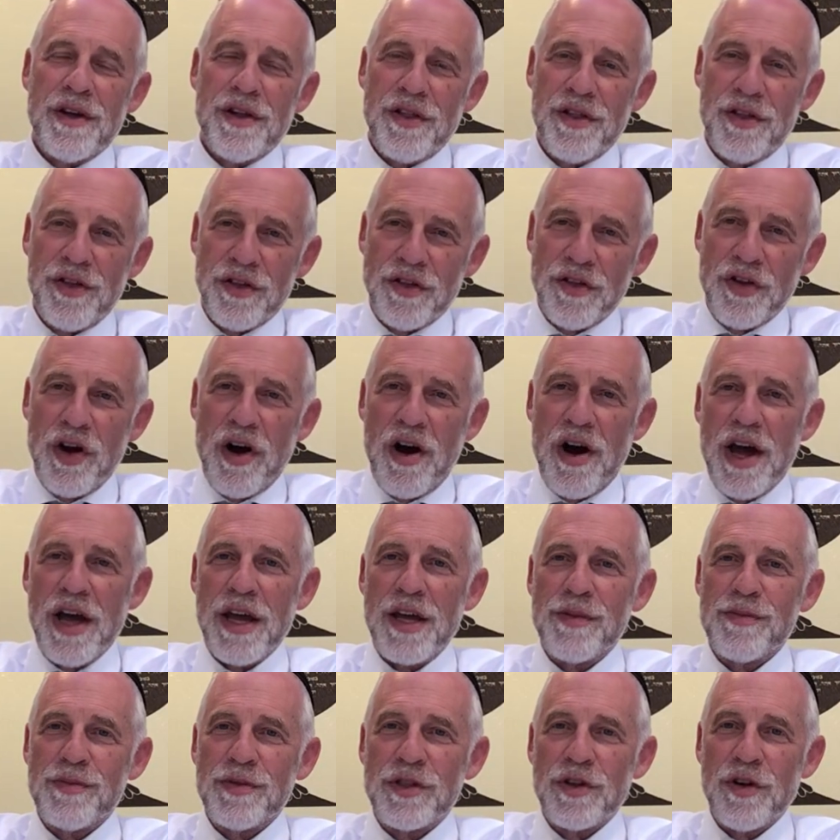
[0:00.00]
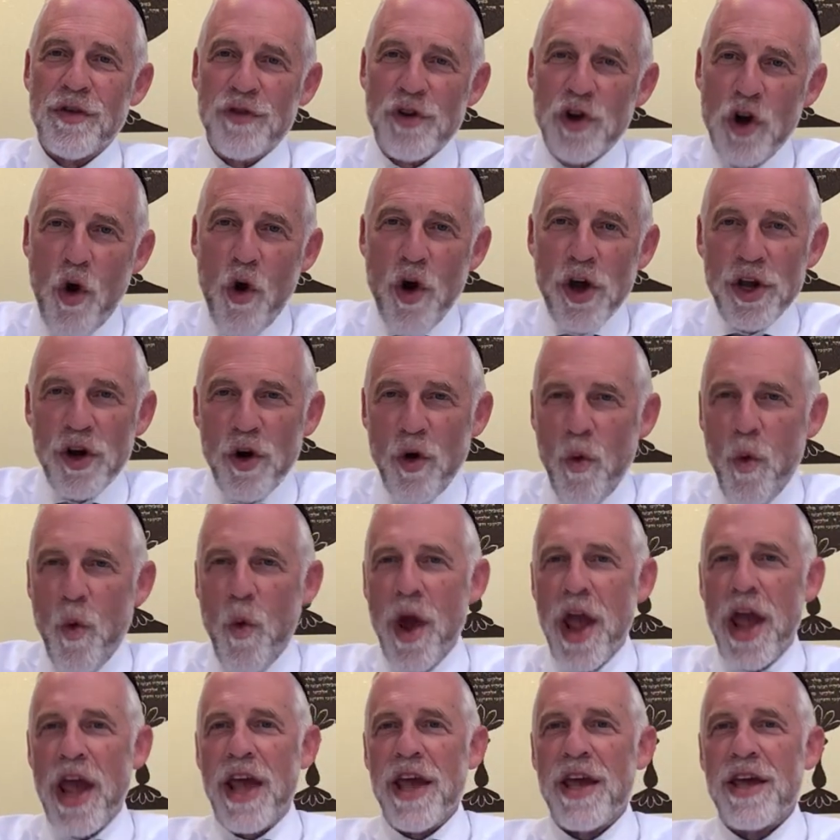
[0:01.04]
the times of going
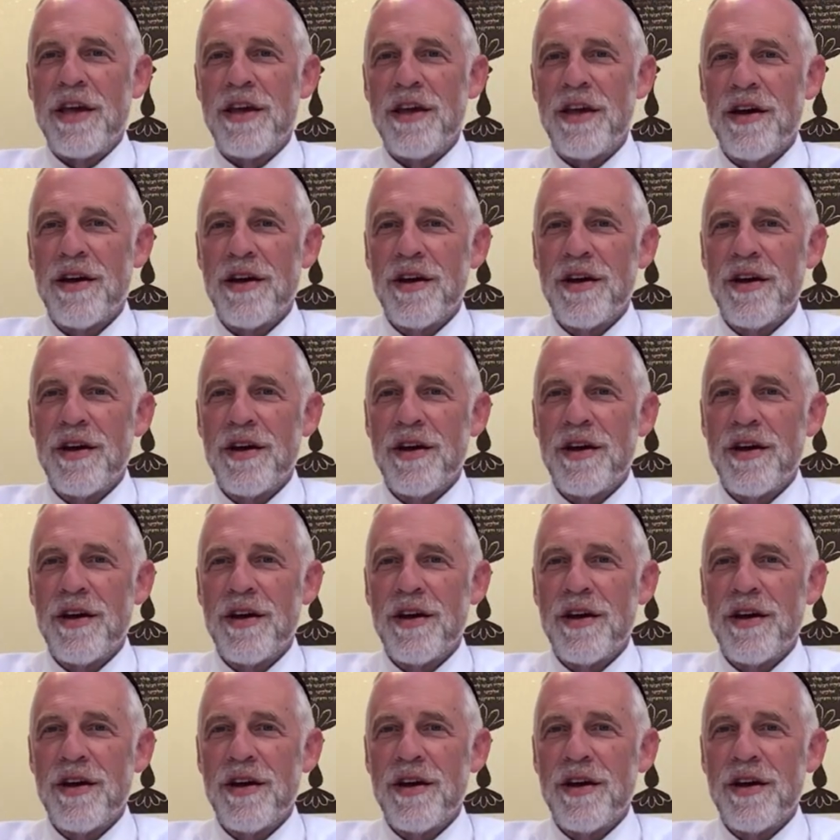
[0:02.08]
away